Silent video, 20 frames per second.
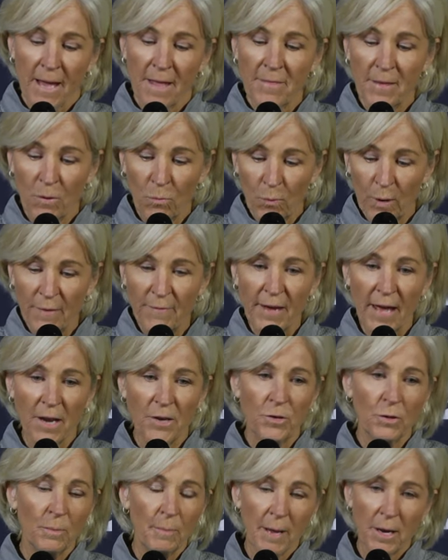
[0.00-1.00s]
then we've got
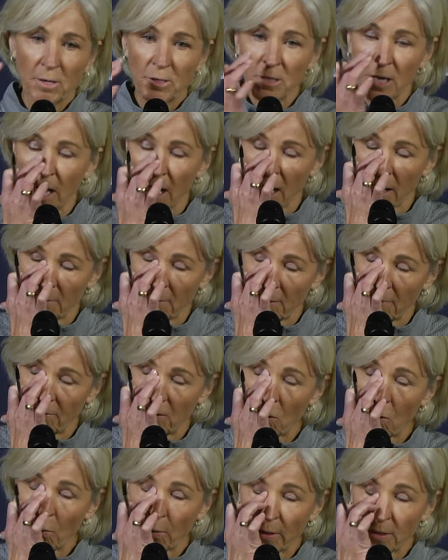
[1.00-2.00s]
to do a better job of
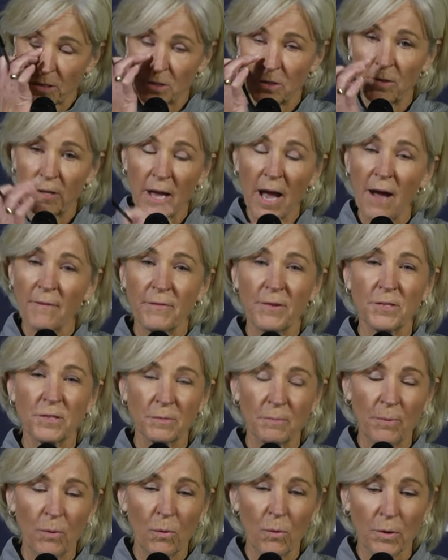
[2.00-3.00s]
going to the
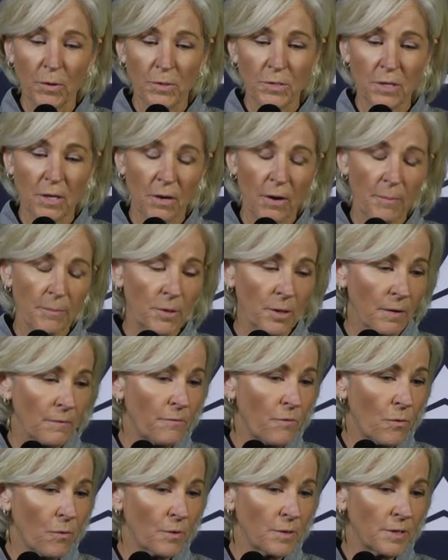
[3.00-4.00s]
offensive board. So I'm looking
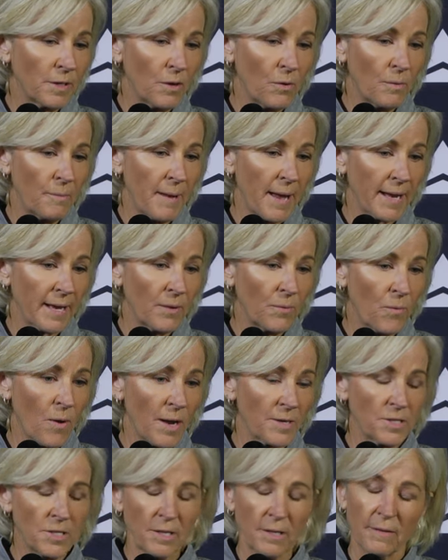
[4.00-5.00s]
forward to going back and
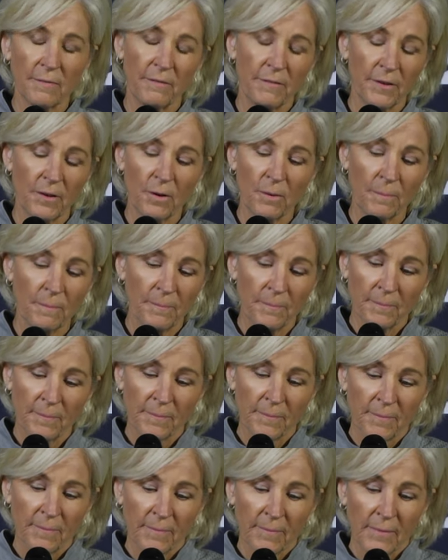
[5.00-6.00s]
watching the film
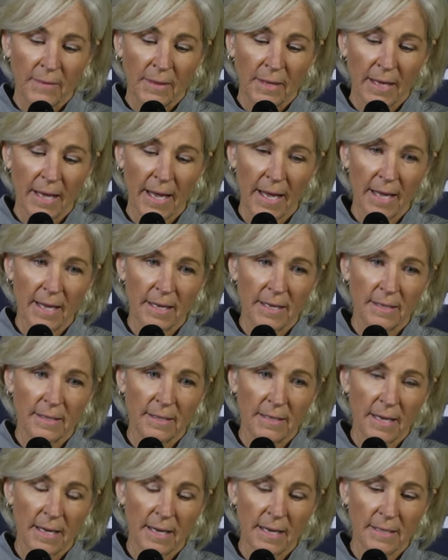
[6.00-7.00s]

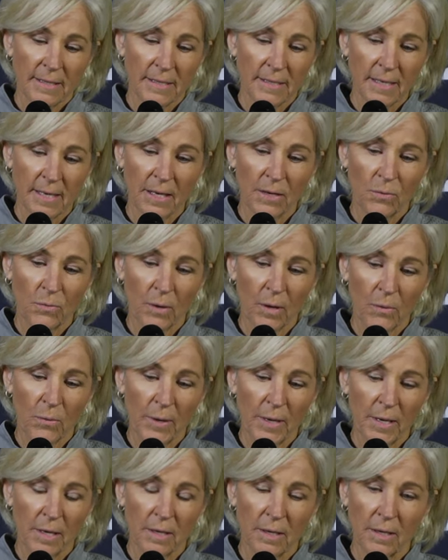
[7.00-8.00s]
and seeing where
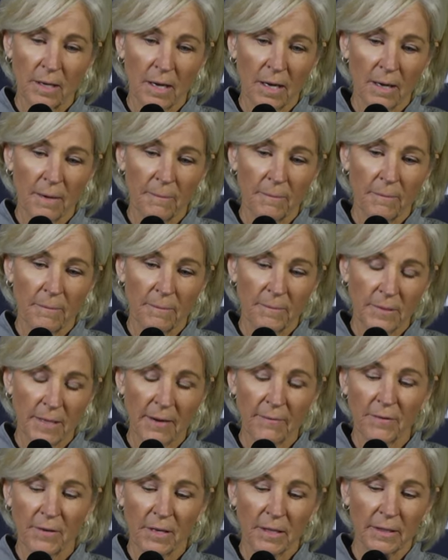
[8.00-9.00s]
we can
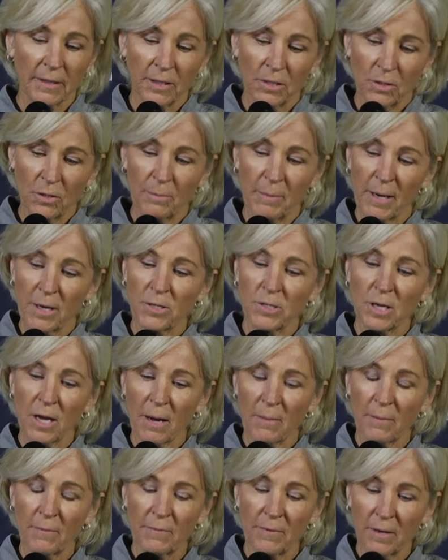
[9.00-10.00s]
definitely do a better
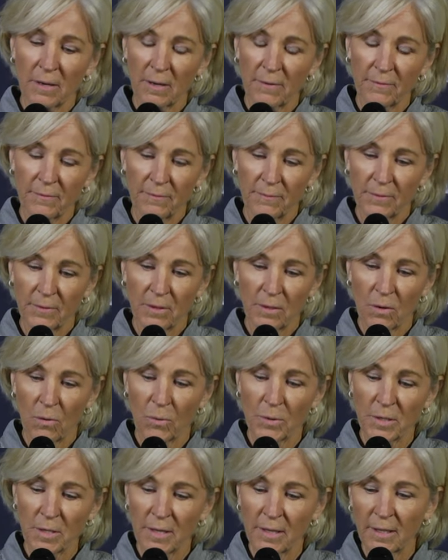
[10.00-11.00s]
job of
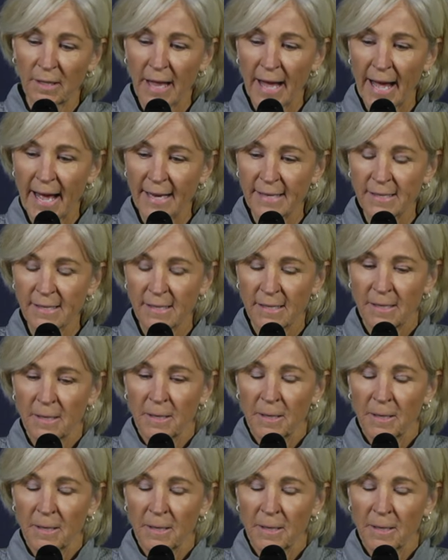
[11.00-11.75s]
going to the glass.